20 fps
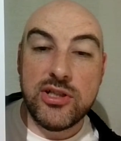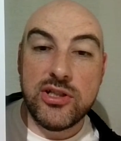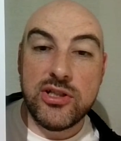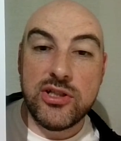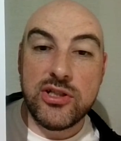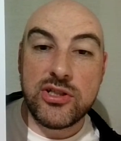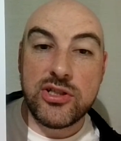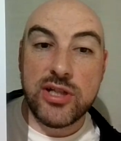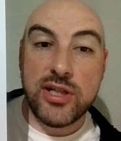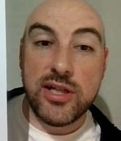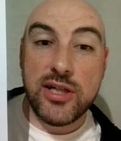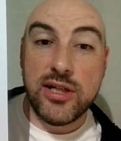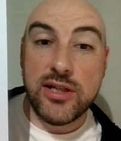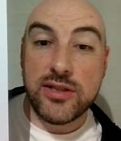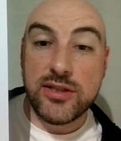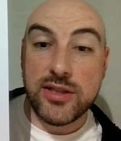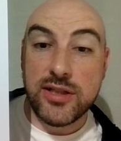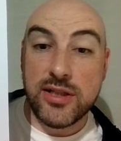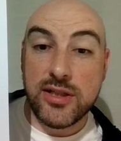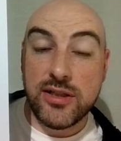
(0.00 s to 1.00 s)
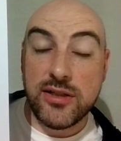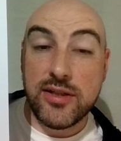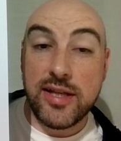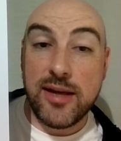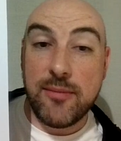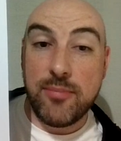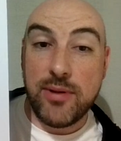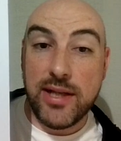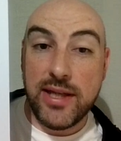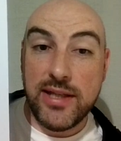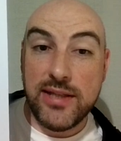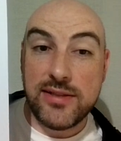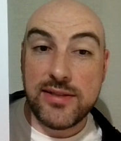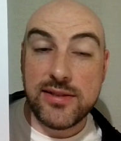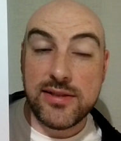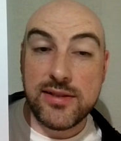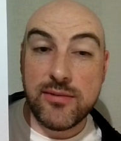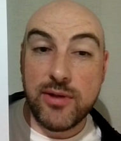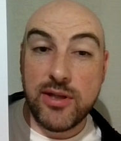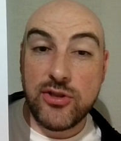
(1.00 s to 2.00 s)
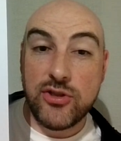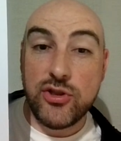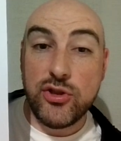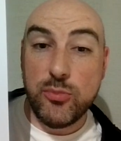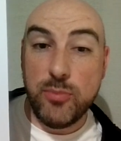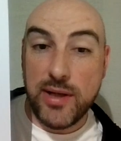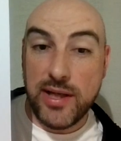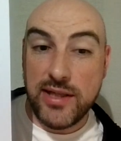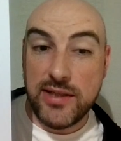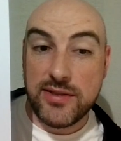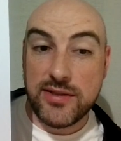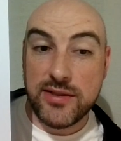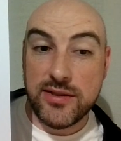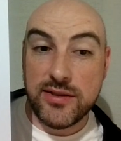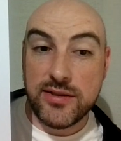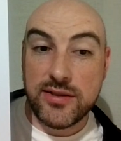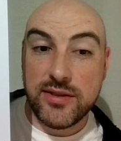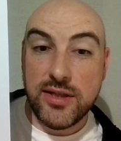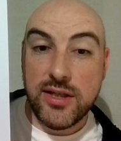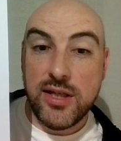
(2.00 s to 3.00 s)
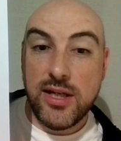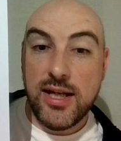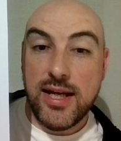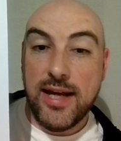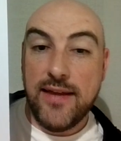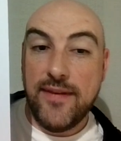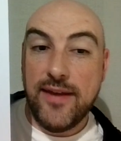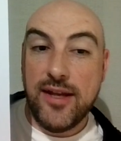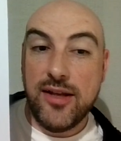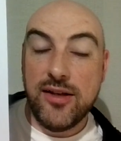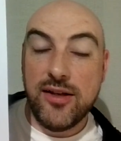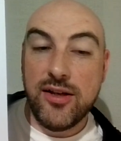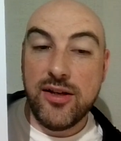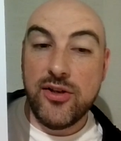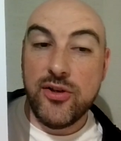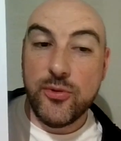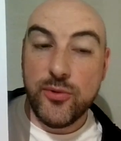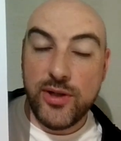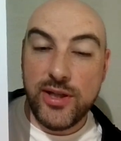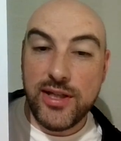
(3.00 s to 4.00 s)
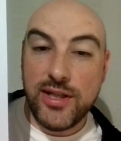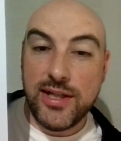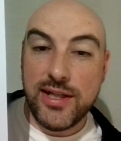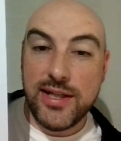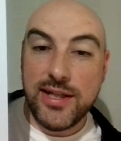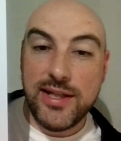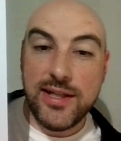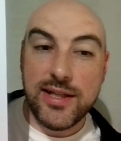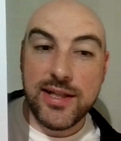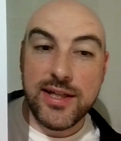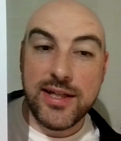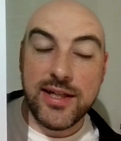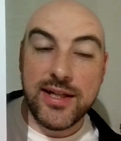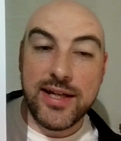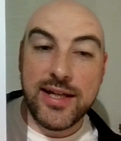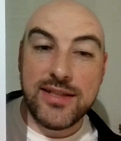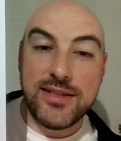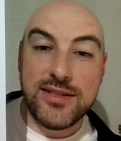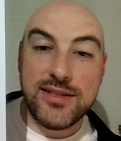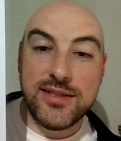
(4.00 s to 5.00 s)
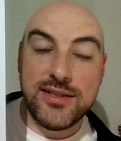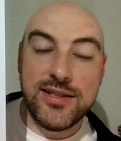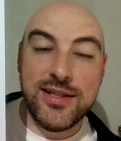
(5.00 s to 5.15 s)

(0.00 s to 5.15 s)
Shalada that place, so we had two places, and then annoyingly I had